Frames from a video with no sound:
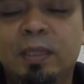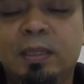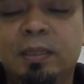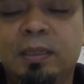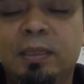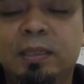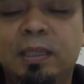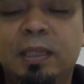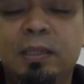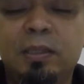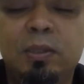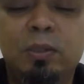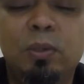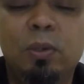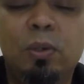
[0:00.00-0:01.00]
These are the
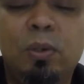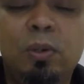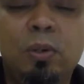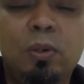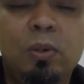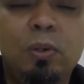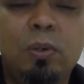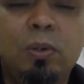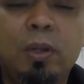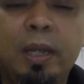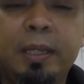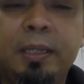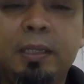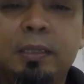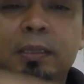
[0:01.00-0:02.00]
door
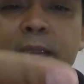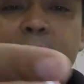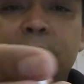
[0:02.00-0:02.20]
handles.